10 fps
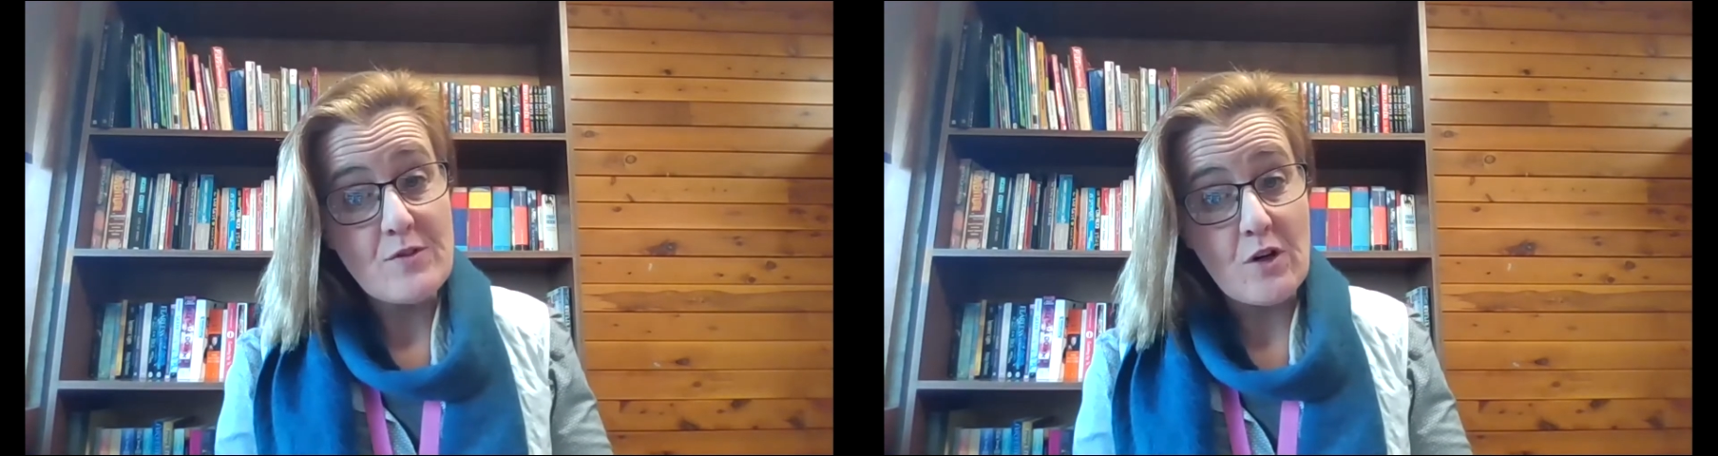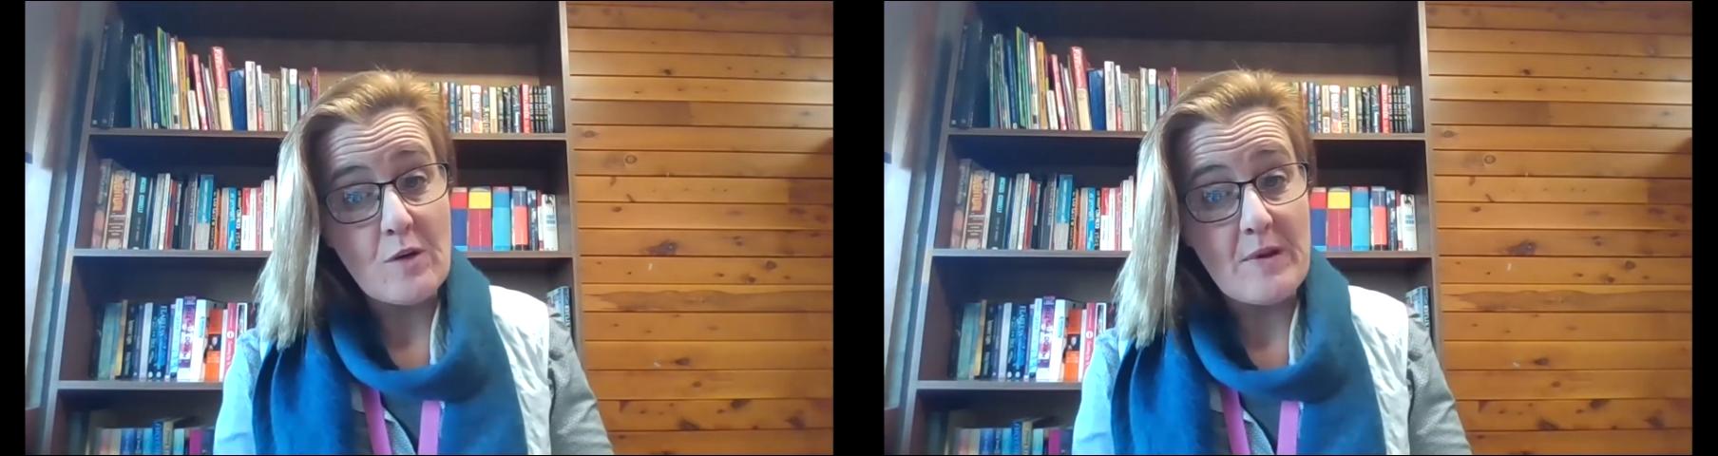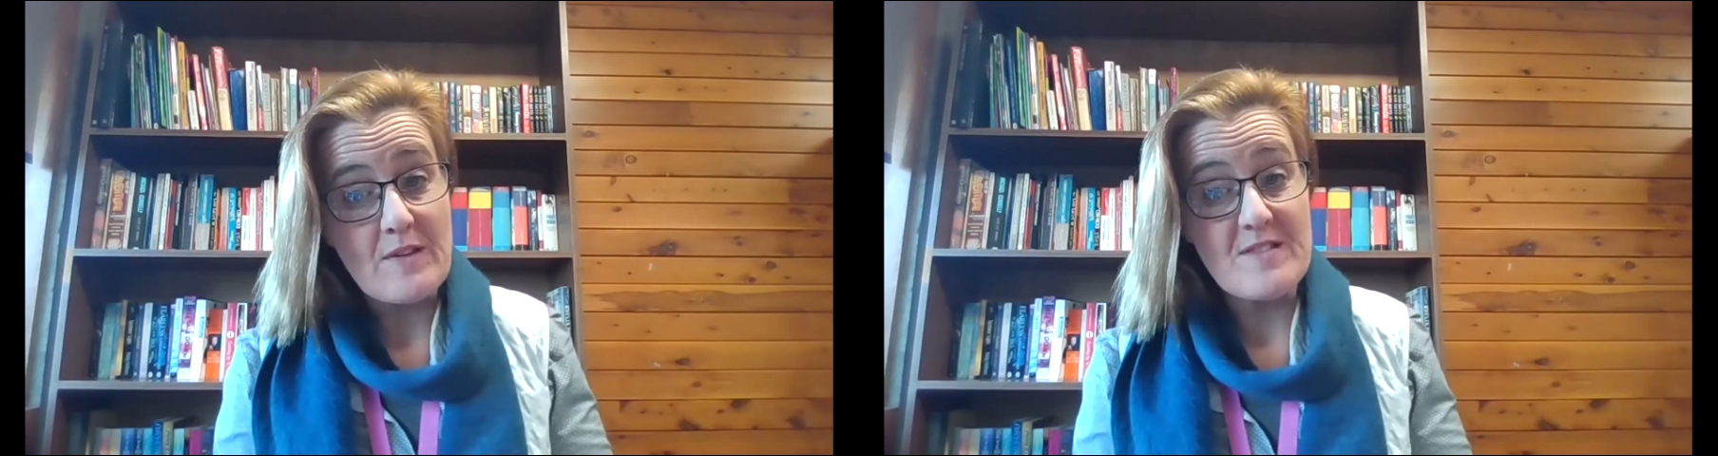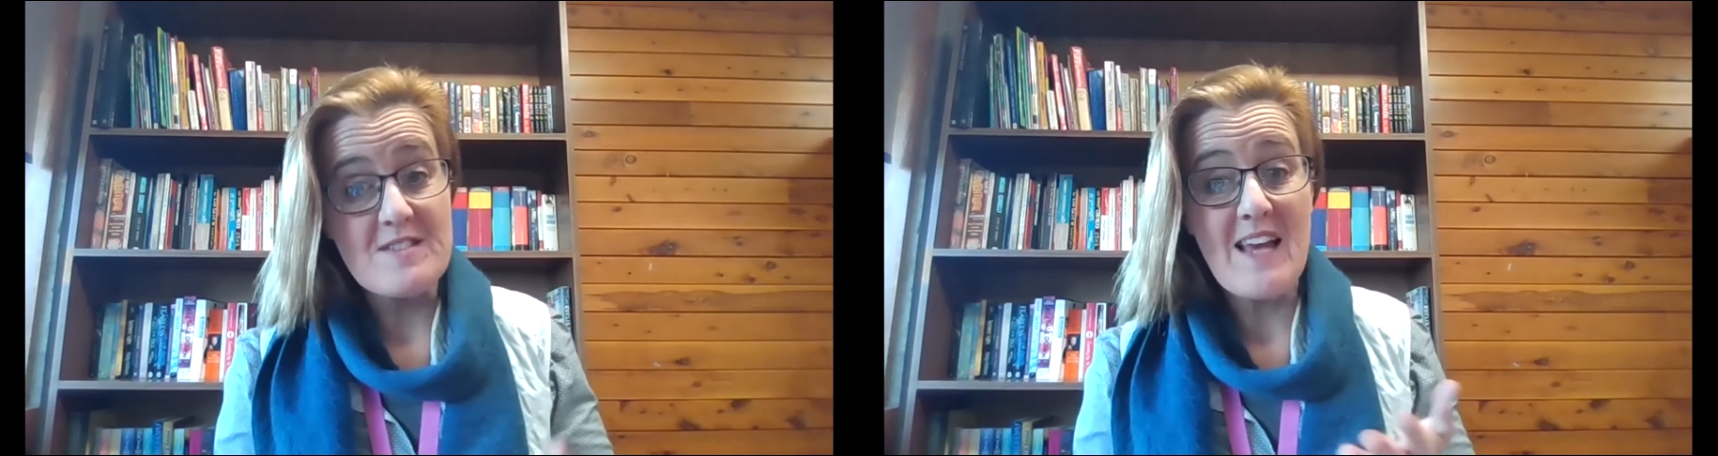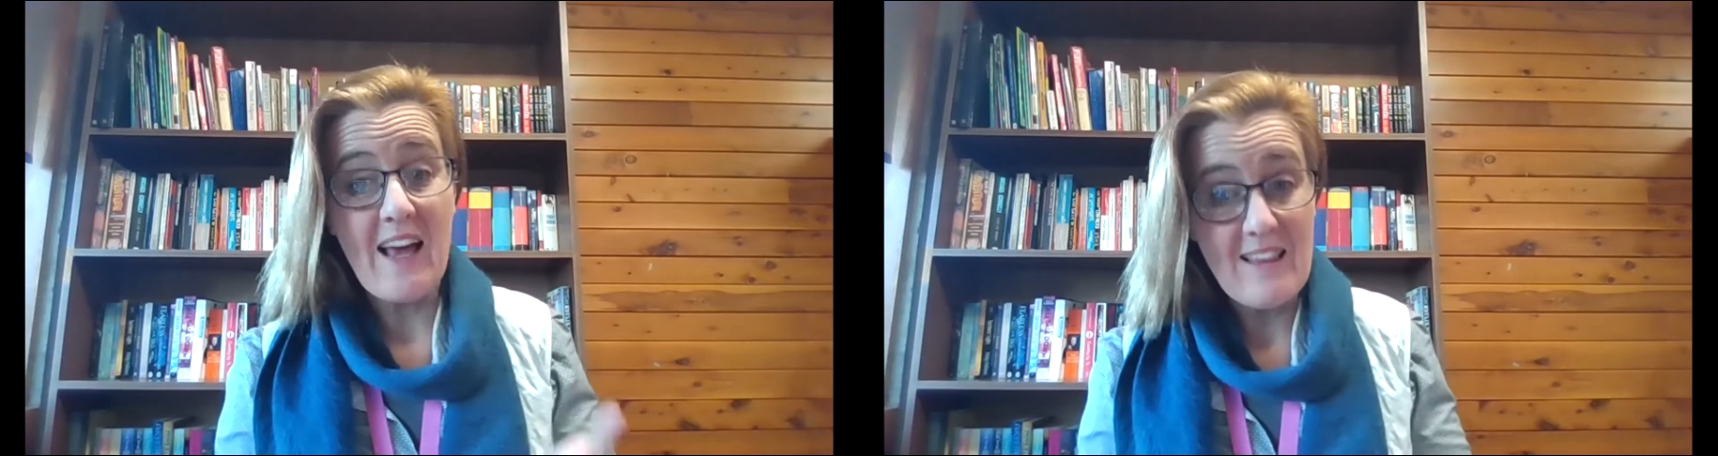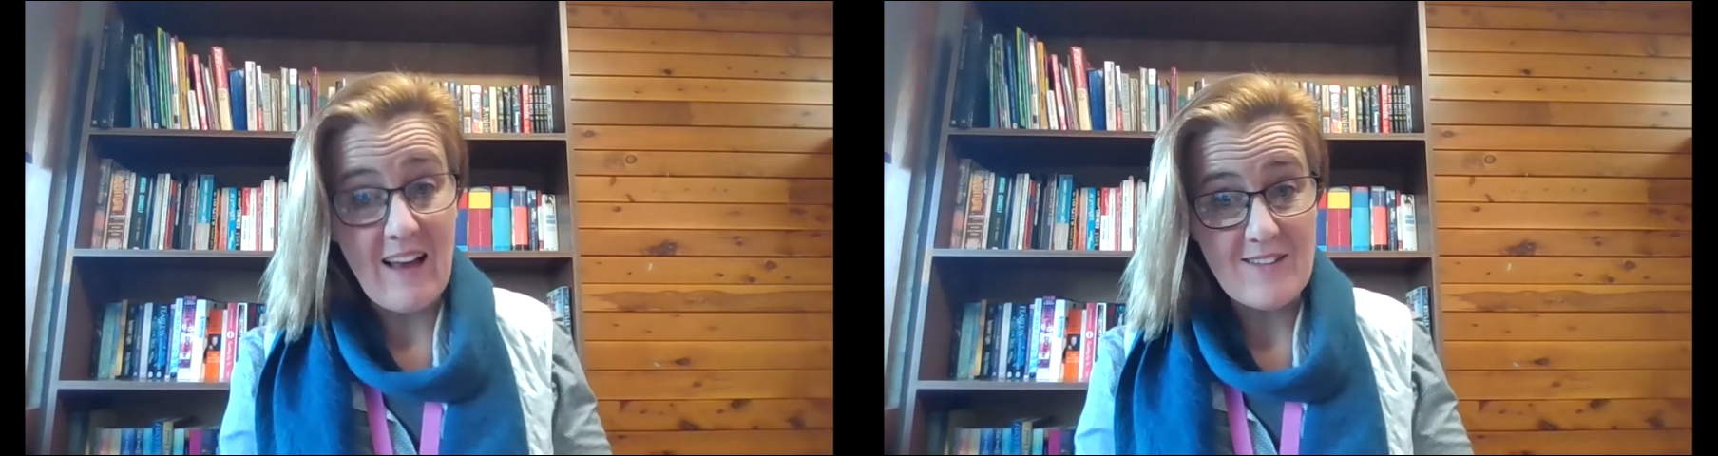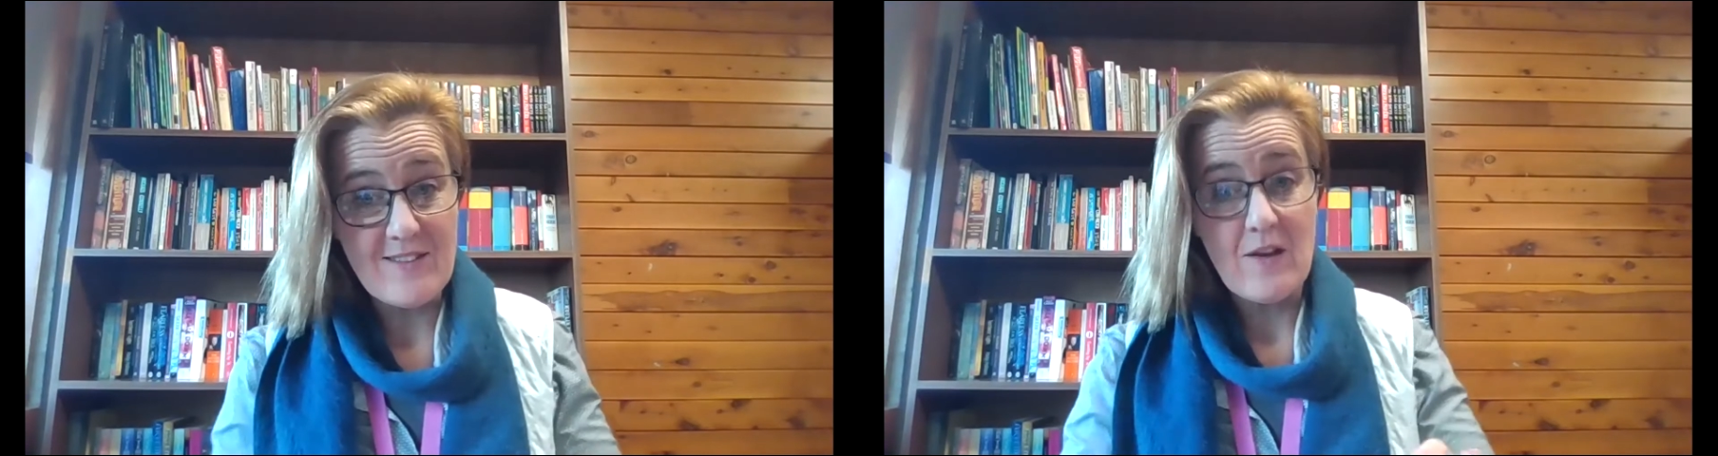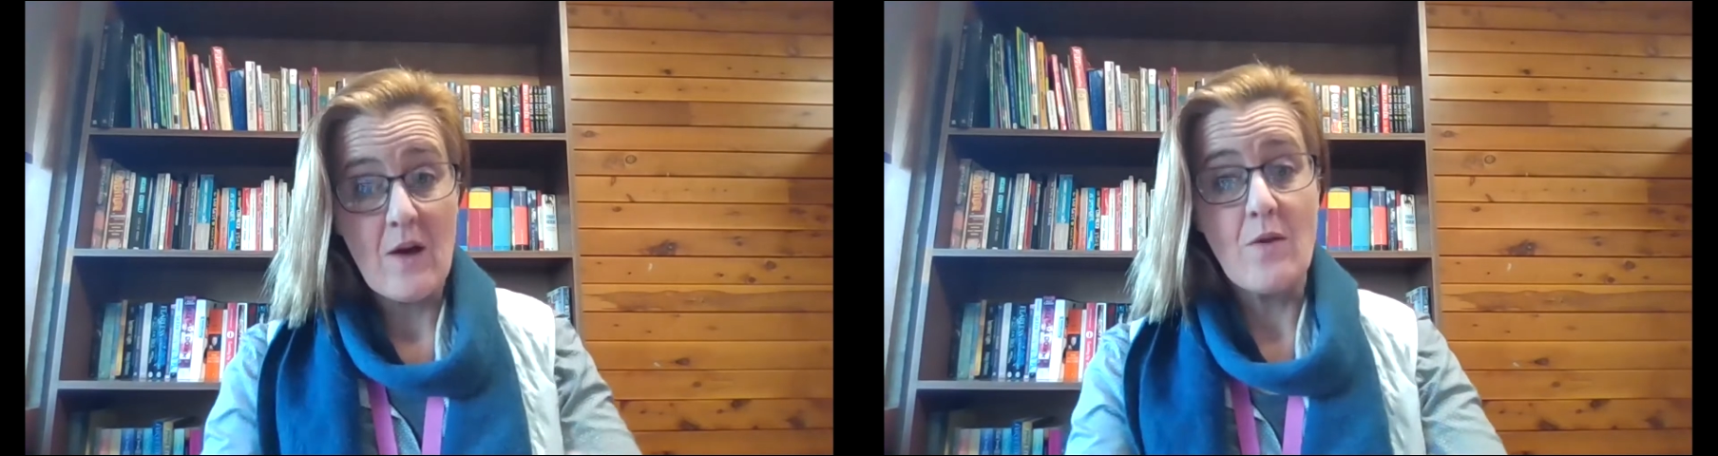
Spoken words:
documents tell us